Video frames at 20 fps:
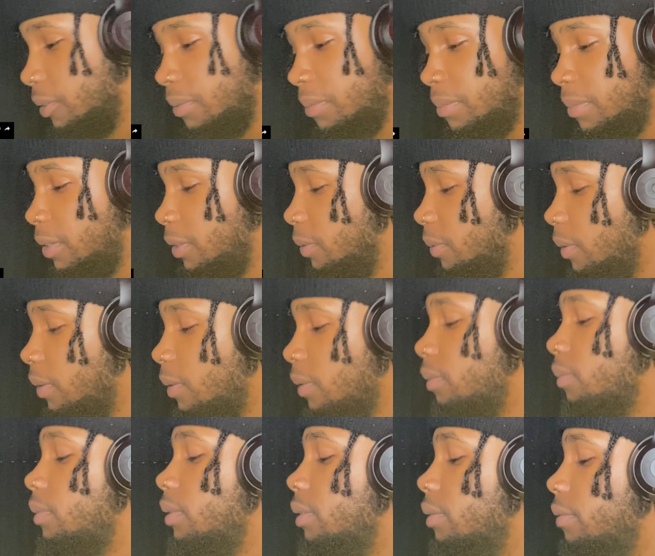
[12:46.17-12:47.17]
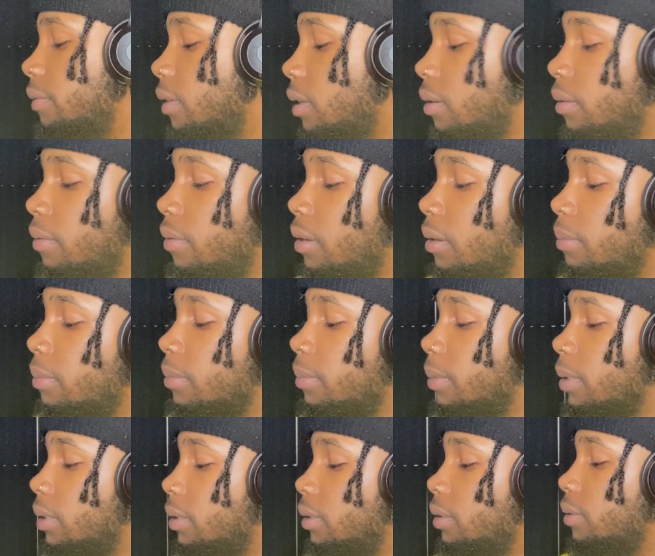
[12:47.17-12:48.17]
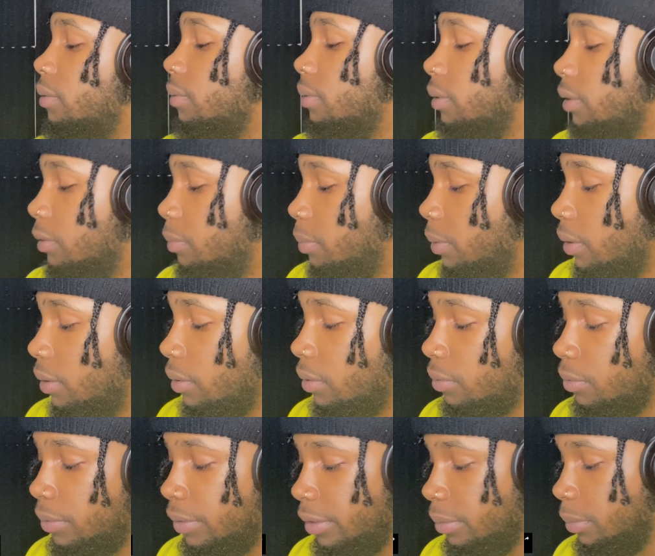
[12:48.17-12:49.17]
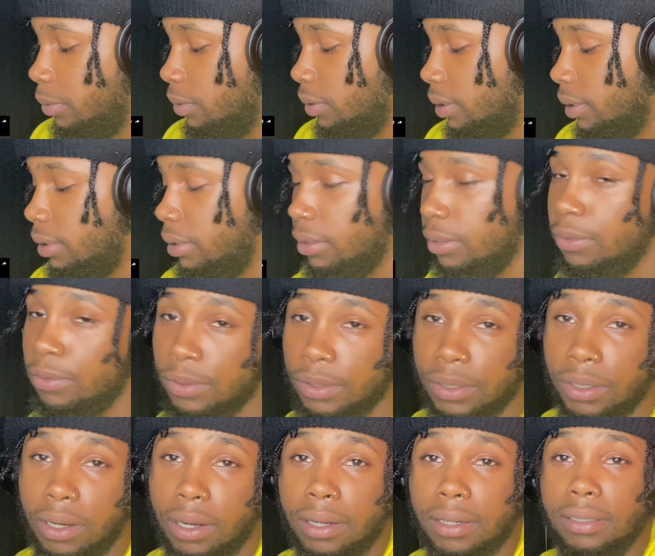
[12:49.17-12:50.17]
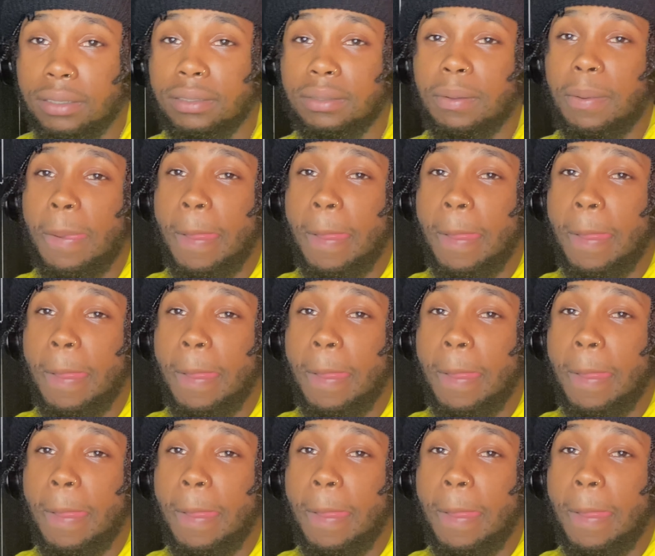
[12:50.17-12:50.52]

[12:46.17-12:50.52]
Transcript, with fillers: man, you ain't no real fucking rapper, man. You ain't no real spitter, no real musician, no real artist.